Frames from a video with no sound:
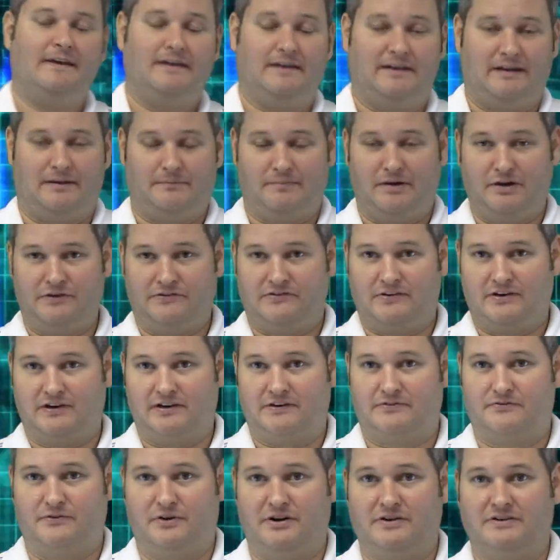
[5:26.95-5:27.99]
And I'm posting
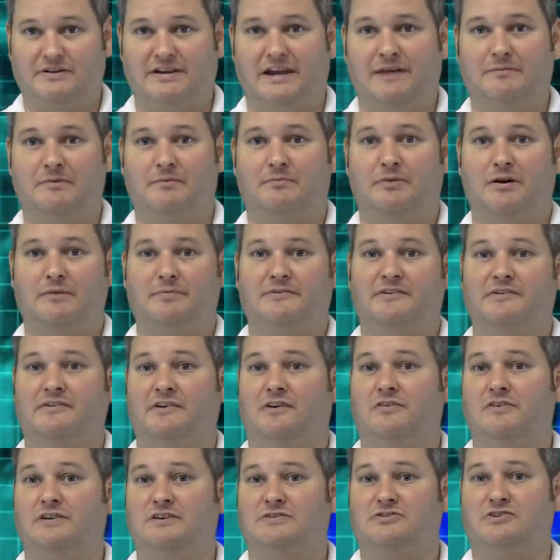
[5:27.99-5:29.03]
this for entertainment purposes
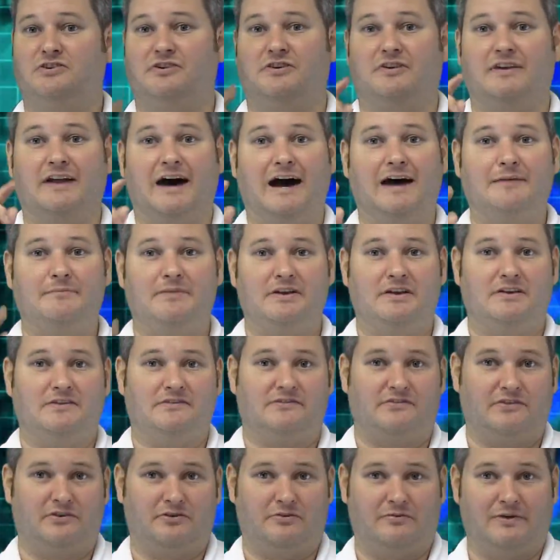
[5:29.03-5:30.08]
only. It should not be
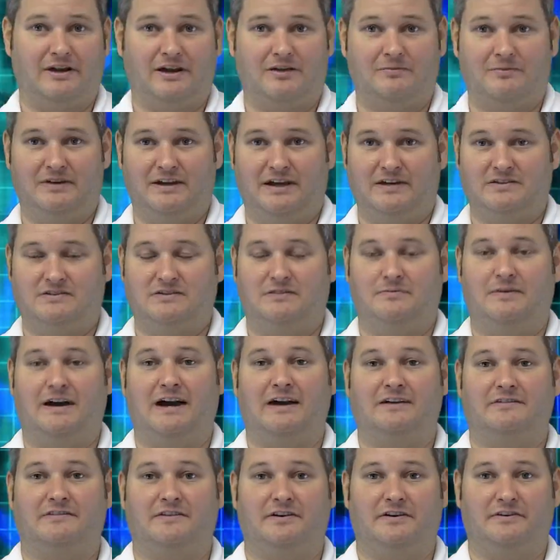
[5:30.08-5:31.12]
considered a recommendation to buy
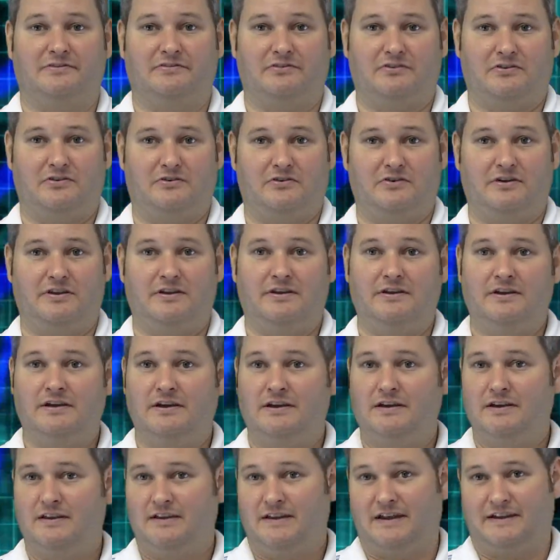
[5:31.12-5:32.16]
or sell a security.
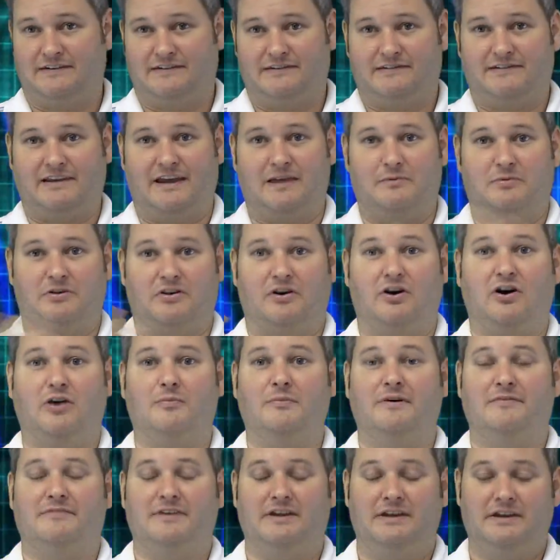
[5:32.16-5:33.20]
That's the same with all
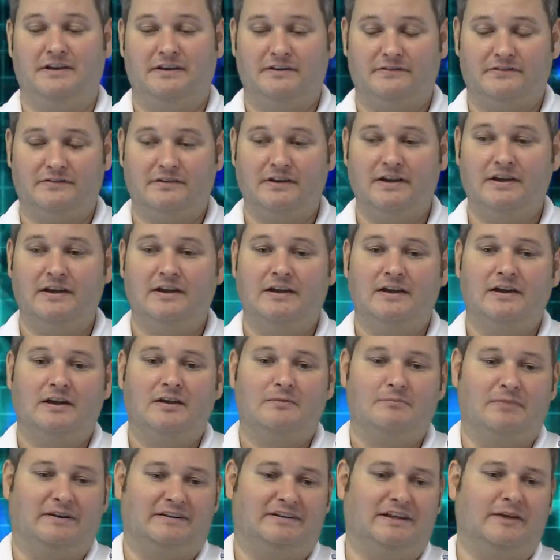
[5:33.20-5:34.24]
my videos.
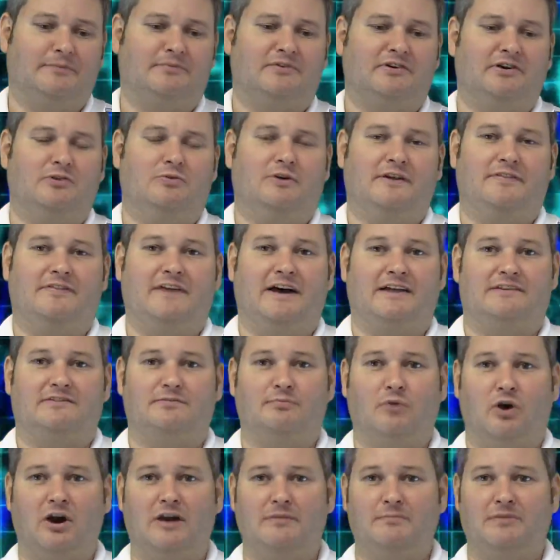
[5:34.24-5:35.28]
But typically what that
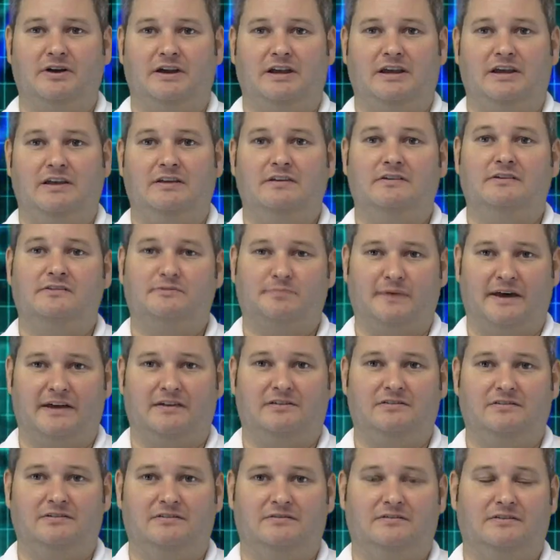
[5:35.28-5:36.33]
smart money
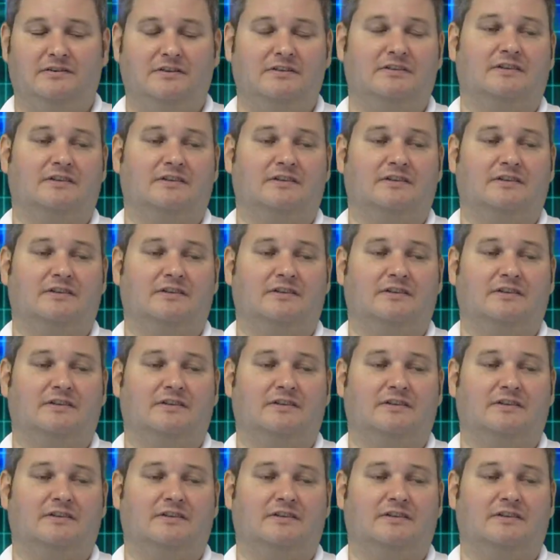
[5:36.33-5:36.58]
speculator